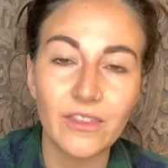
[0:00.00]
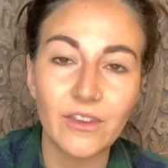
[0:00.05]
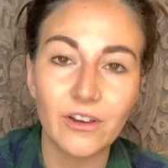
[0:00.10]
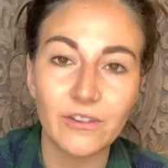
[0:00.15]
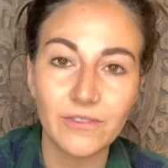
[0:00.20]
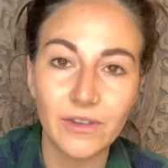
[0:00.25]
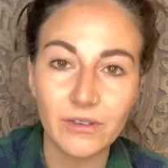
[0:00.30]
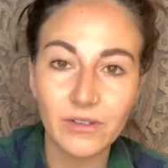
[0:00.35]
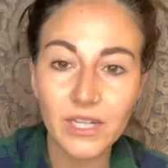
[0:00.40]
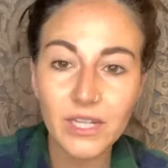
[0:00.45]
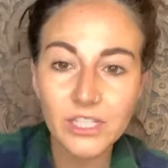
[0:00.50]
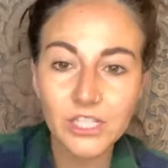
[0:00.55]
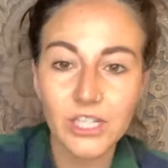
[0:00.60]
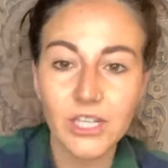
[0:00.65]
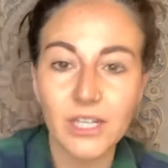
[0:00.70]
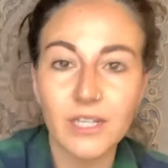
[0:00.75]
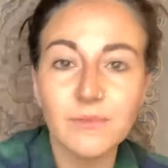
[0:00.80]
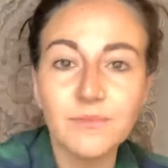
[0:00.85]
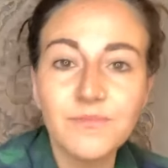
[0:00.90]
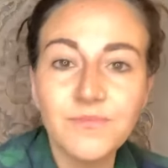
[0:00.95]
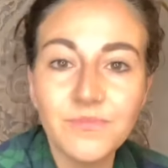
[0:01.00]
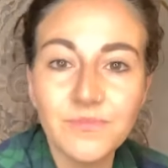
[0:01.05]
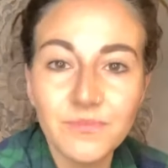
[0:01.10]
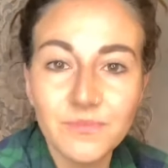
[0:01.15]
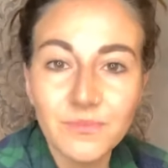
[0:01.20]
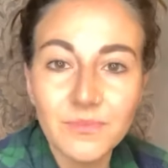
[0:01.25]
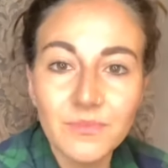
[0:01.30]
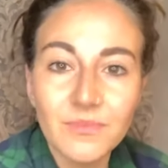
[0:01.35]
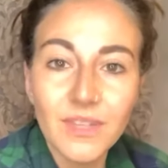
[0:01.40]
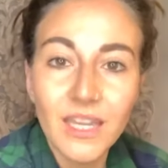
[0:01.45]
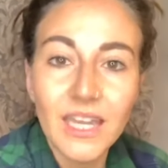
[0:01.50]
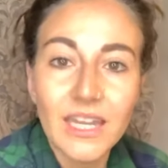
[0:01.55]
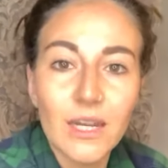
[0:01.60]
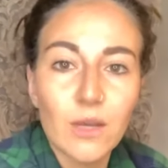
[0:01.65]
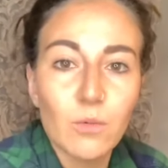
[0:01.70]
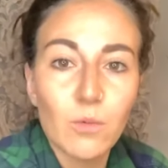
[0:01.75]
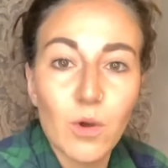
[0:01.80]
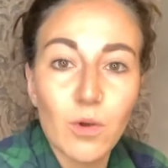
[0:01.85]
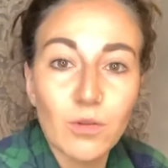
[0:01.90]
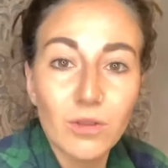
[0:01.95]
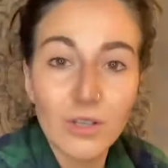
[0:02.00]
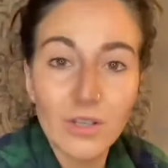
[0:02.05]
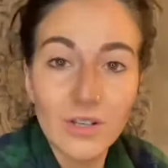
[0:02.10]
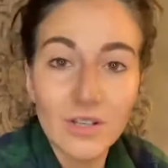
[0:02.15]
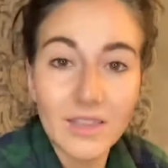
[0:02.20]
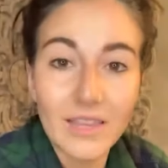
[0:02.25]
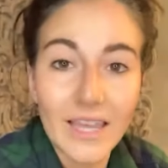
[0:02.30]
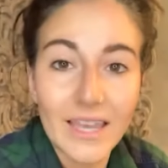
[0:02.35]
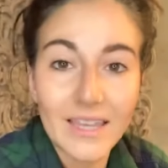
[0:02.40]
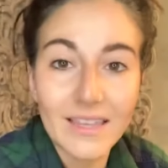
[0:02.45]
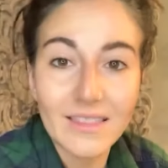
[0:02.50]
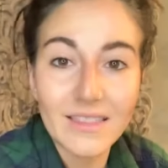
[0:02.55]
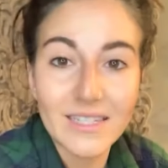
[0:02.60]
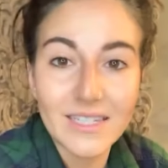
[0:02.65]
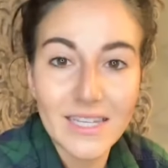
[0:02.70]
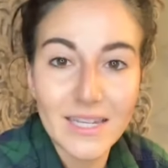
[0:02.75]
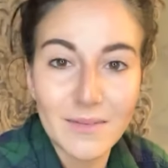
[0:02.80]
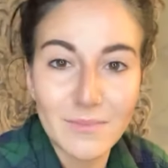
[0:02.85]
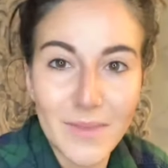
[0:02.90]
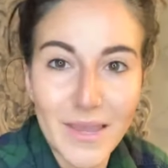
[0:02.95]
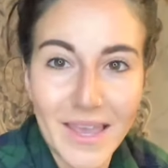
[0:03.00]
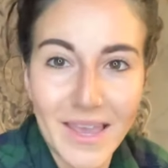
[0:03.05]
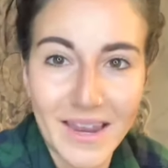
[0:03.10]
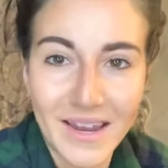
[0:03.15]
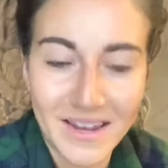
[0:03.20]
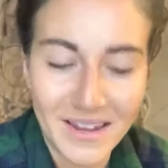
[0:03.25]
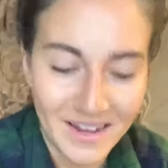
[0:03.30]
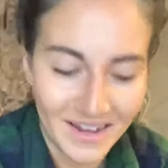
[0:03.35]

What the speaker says: our foundation, and it won't look like the Tin Man.